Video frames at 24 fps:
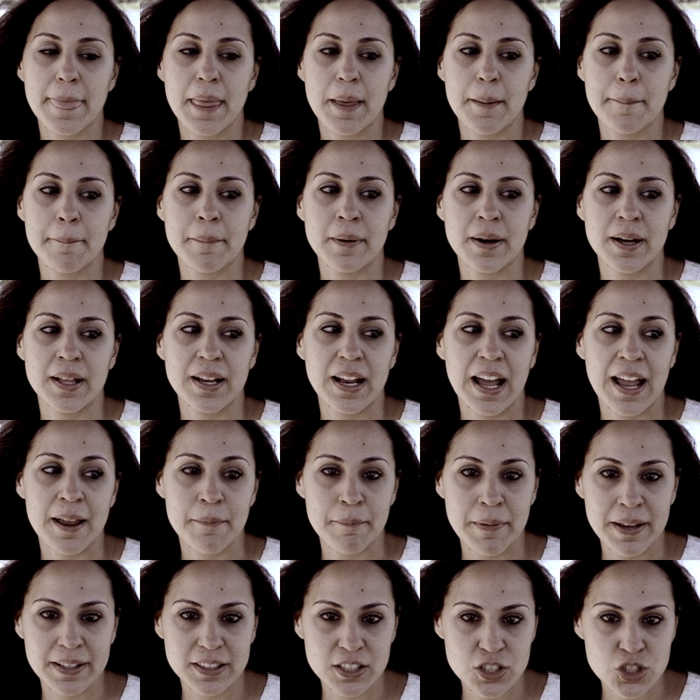but I
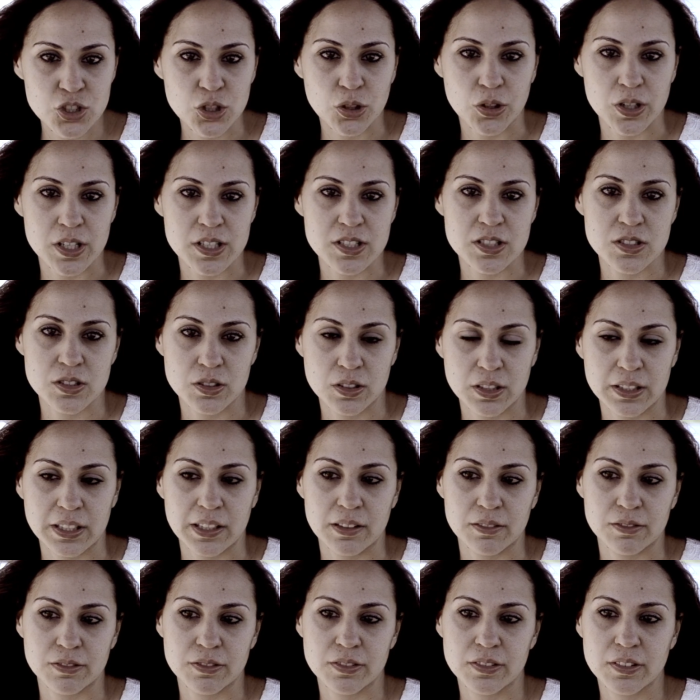made the choice to
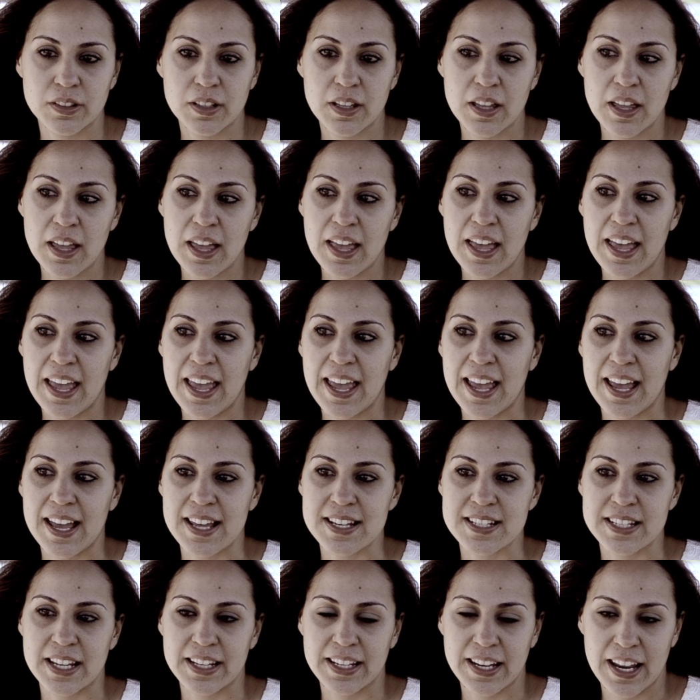leave.
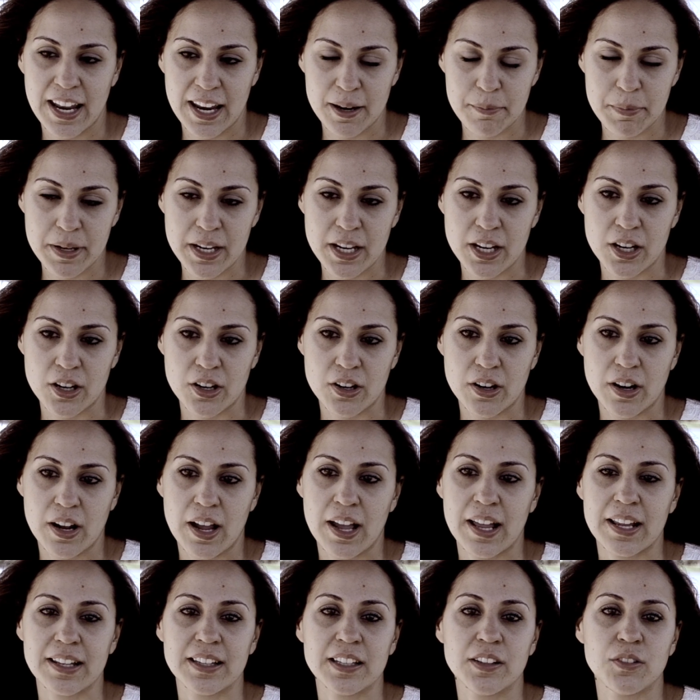And I came here,
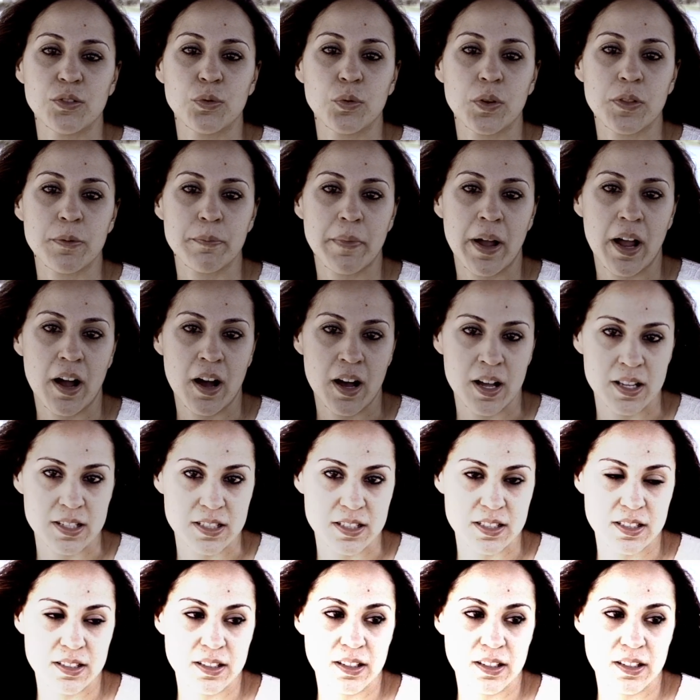I lived with my aunt.